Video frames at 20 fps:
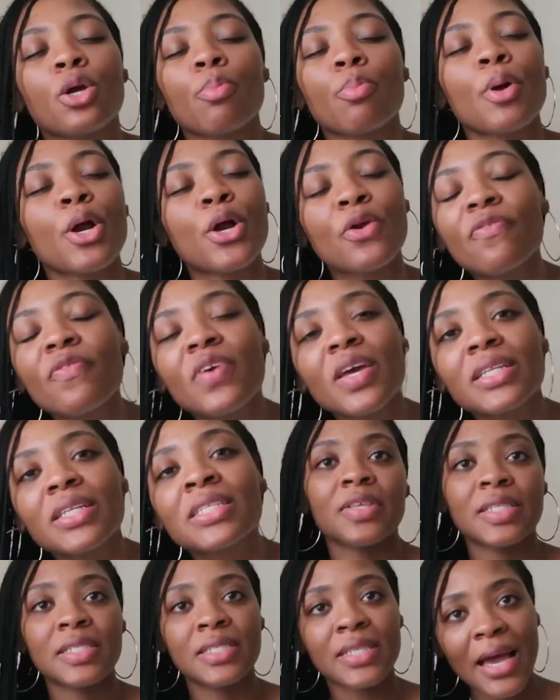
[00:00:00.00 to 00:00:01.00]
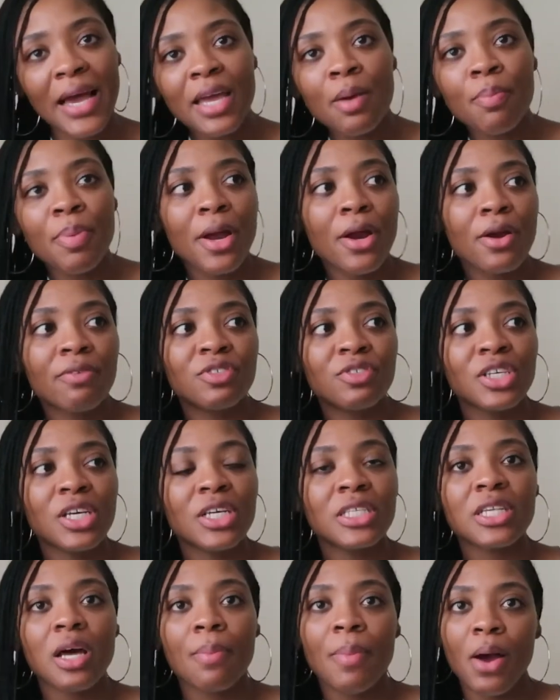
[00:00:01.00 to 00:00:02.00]
perfect. The second pair of
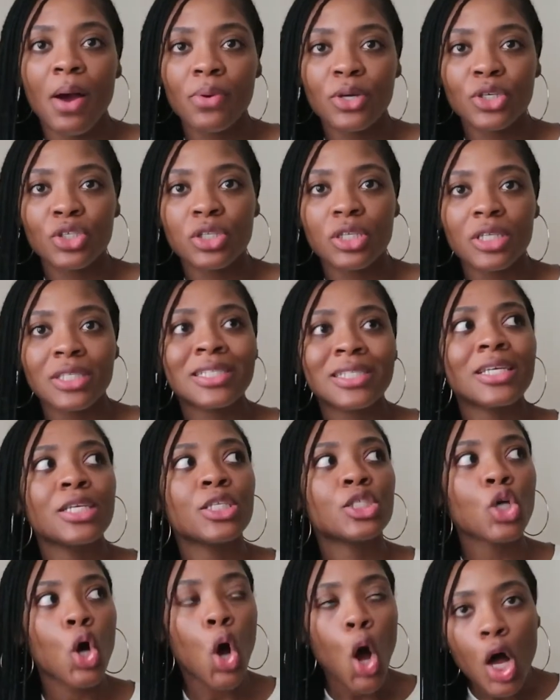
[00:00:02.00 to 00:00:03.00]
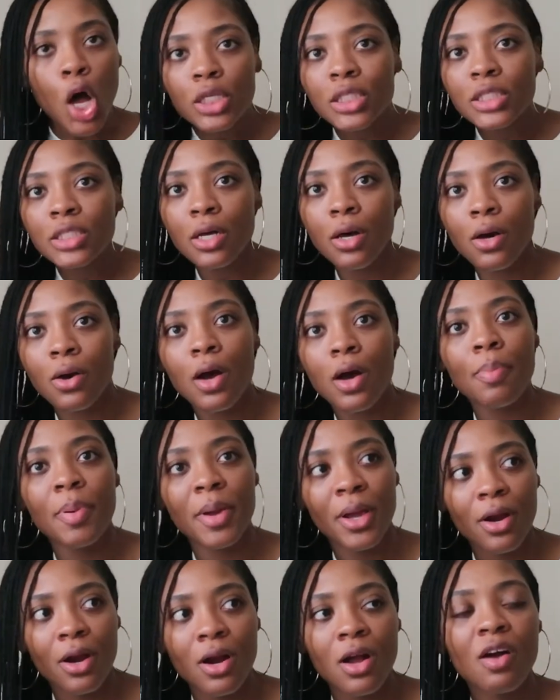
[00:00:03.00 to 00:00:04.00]
jeans on my wish list is also a
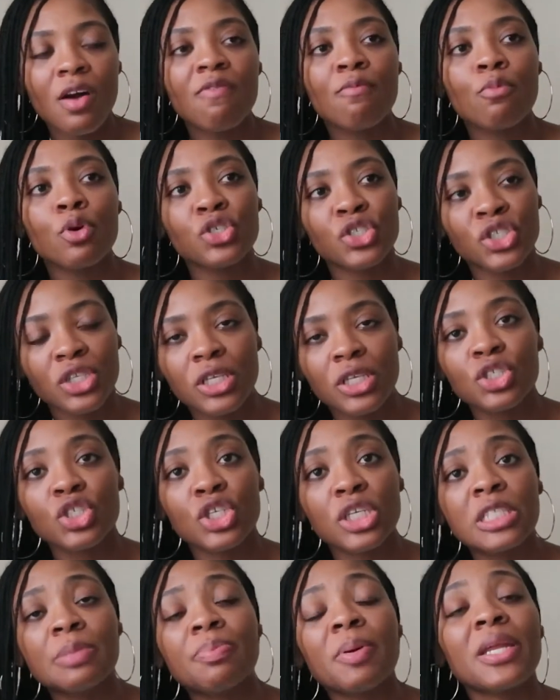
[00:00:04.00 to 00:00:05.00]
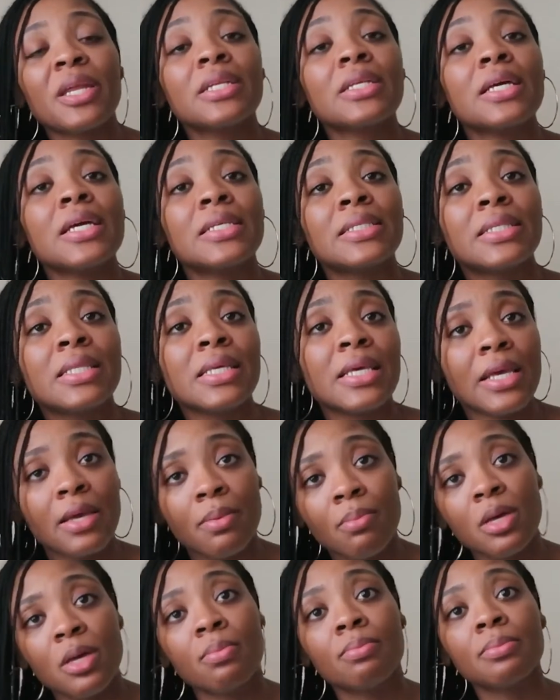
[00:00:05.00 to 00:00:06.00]
pair of Margiela jeans, but it is the
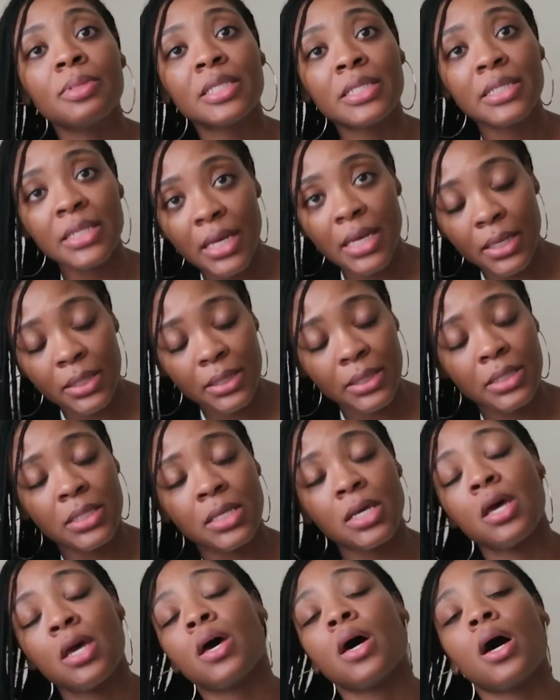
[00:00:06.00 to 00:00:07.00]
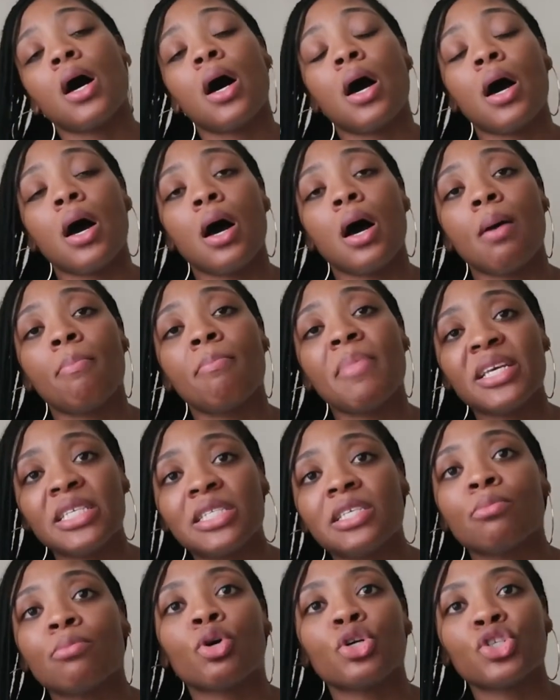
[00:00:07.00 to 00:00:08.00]
MM6 uh,
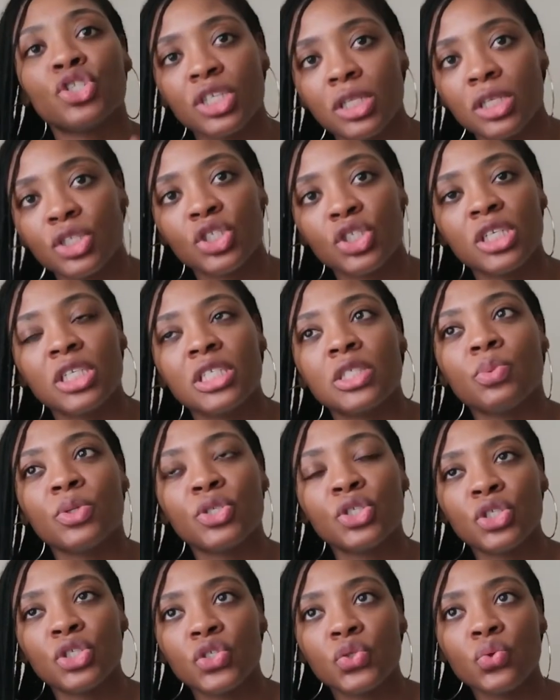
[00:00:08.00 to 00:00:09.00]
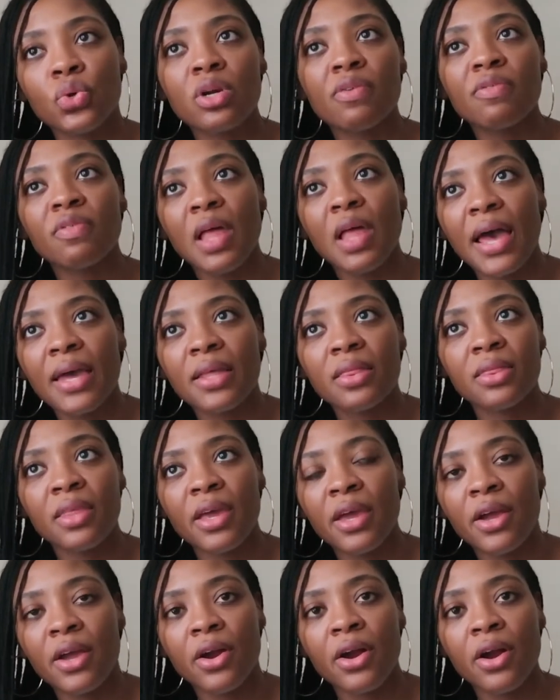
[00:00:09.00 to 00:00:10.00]
Maison Margiela jeans, which is sort of like
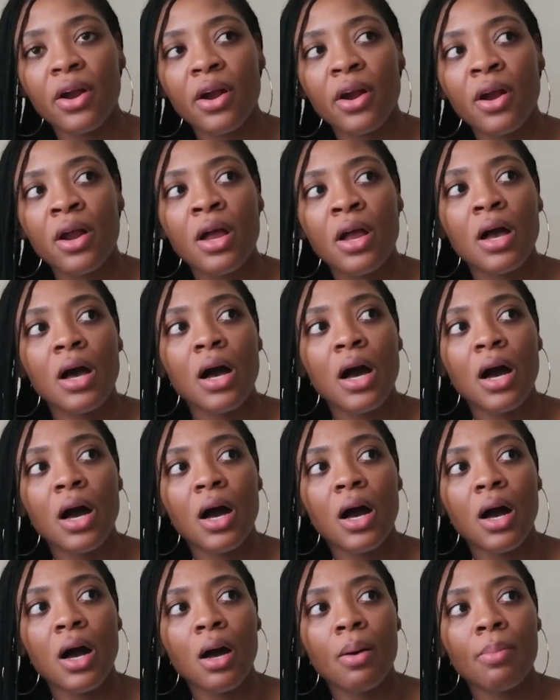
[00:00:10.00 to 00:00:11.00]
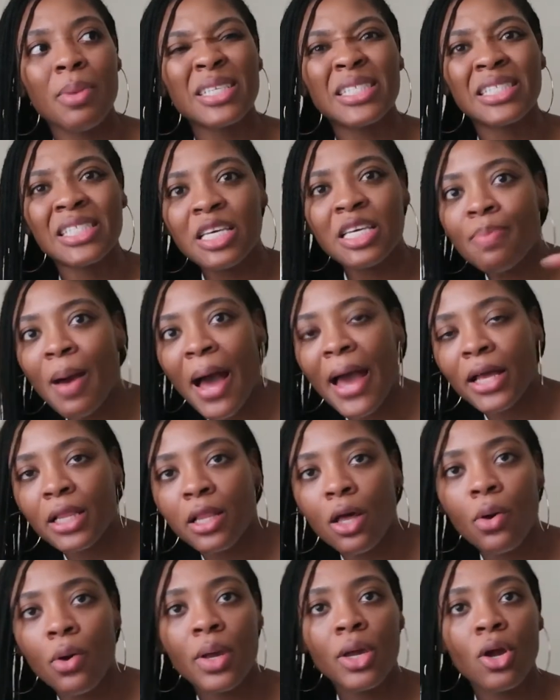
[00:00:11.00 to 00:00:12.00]
their um, C by
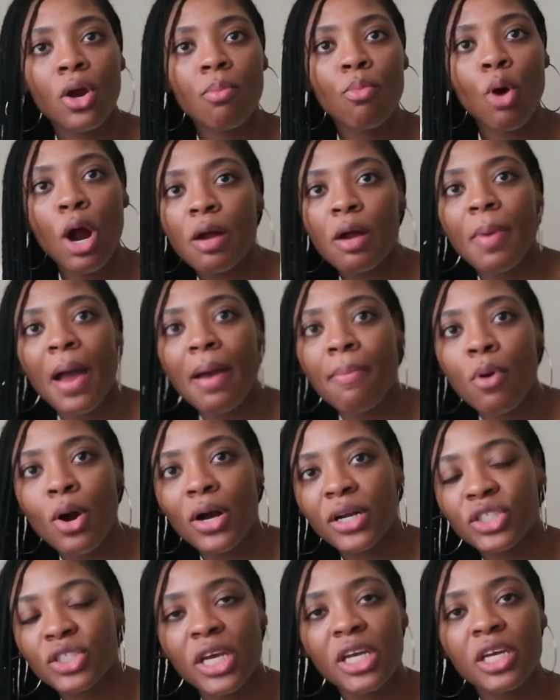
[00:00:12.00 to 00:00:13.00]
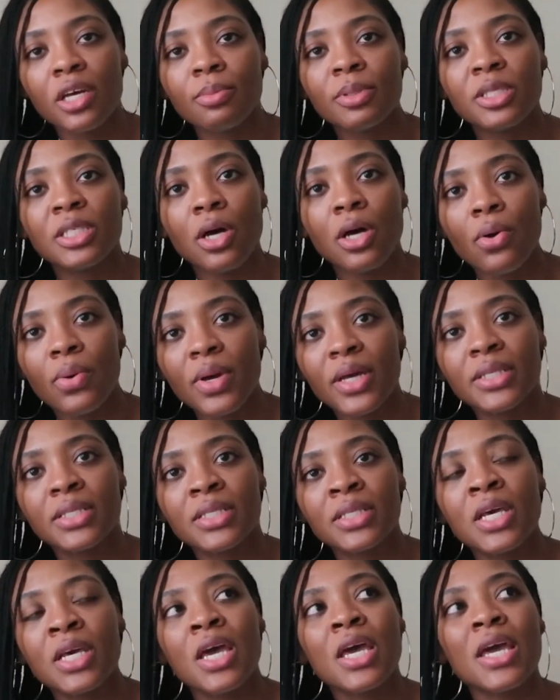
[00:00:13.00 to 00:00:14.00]
Chloe or Marc by Marc Jacobs. So
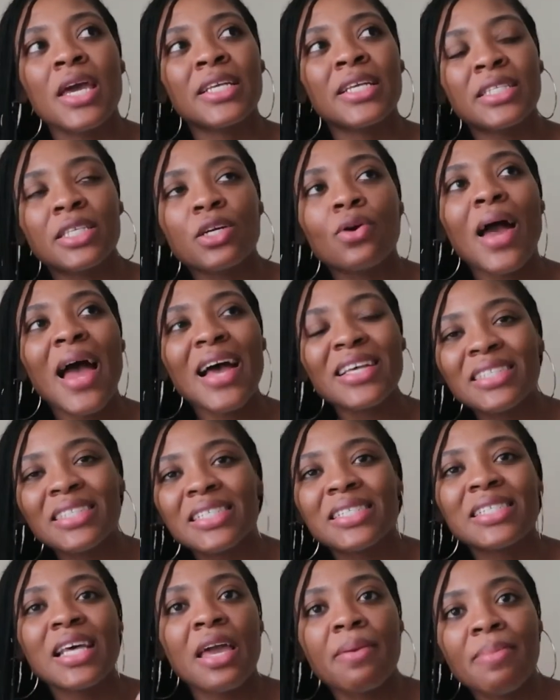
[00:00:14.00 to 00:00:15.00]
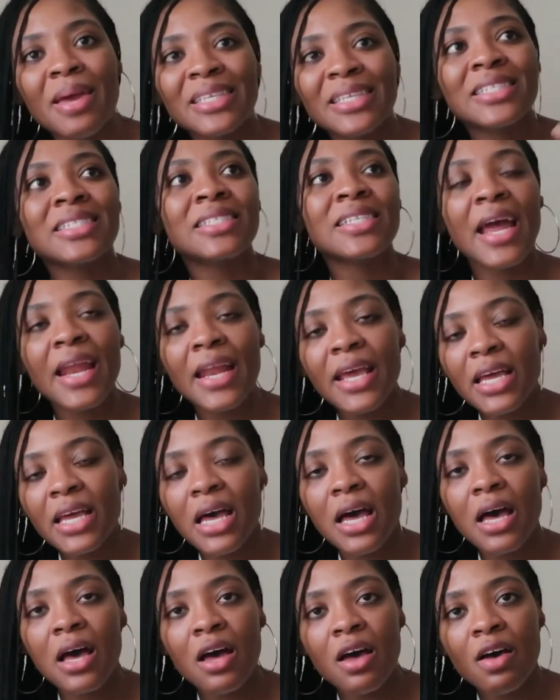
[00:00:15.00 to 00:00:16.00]
it's it still has the same
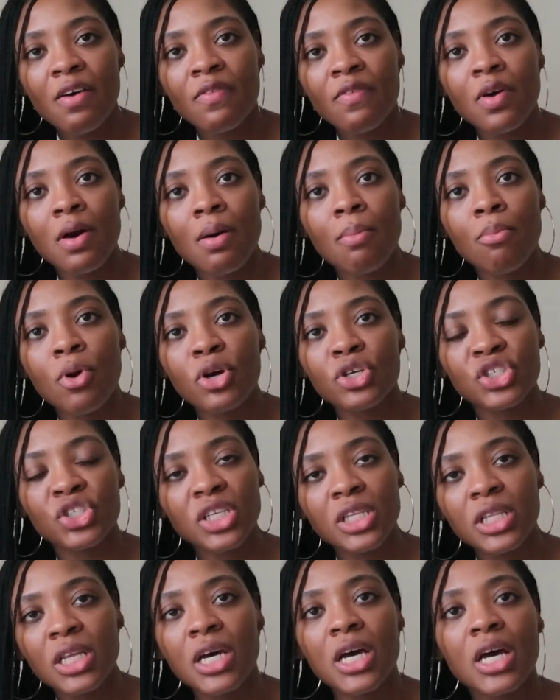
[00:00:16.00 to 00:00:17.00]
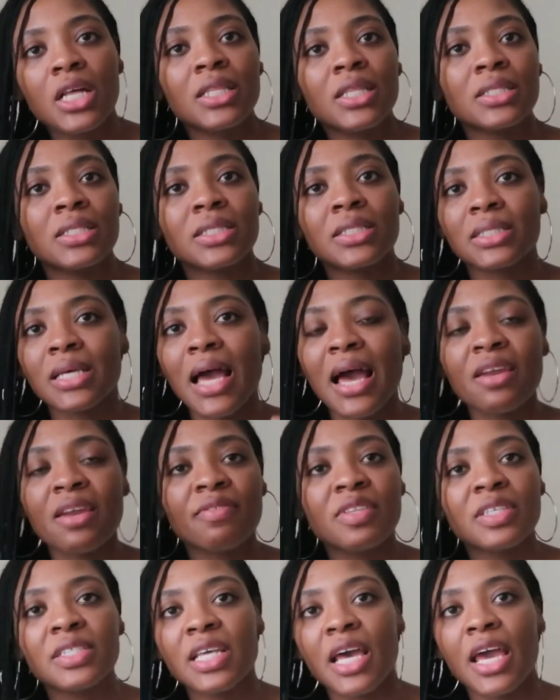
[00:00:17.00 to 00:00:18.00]
aesthetic of Margiela. It's kind
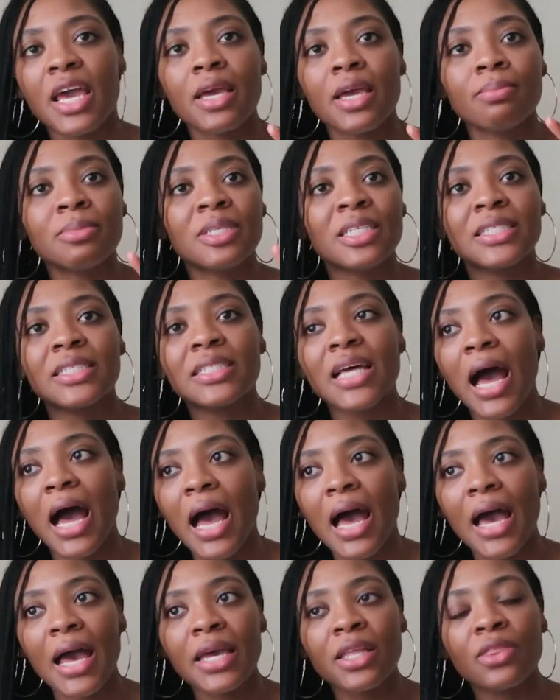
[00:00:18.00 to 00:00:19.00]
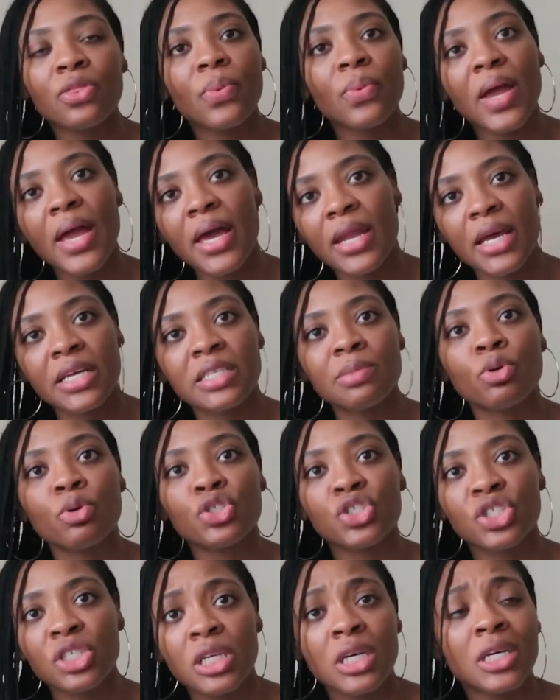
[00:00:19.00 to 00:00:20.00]
of the same design thread as
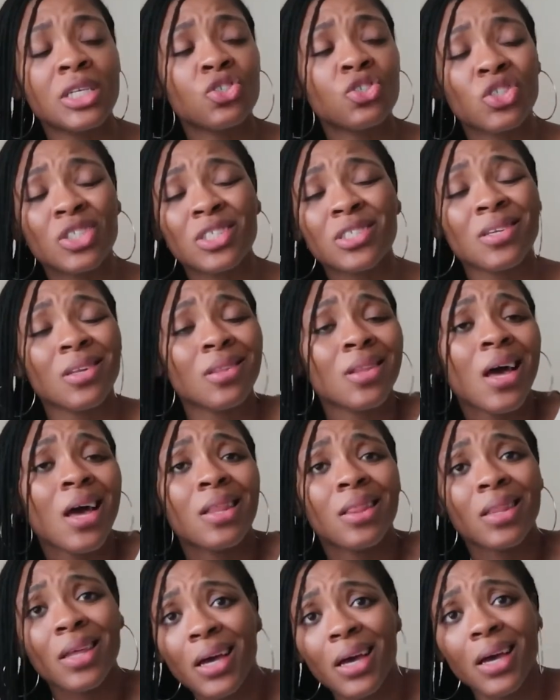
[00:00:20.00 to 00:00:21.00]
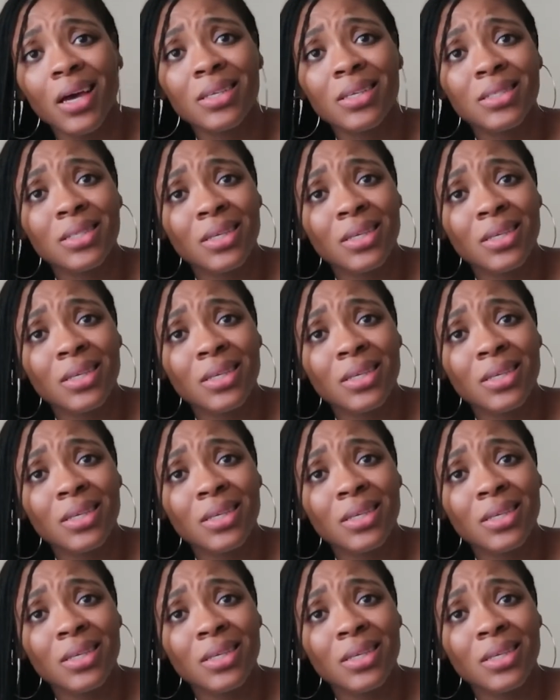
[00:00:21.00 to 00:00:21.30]
Margiela. It's just a lot less